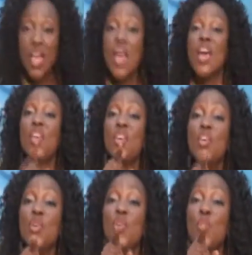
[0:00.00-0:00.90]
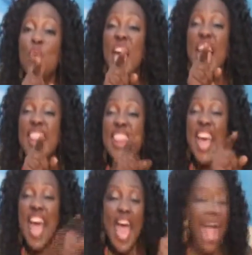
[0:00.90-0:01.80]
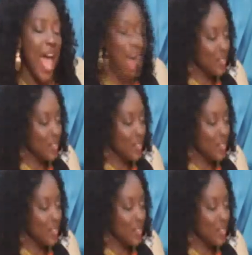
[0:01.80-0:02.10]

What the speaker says: and you will get there.